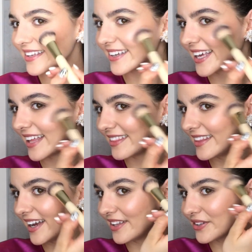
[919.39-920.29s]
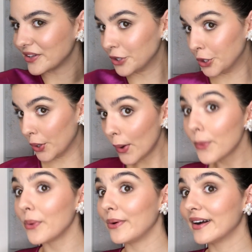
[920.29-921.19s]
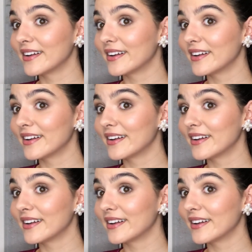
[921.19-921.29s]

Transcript: Look at that glow.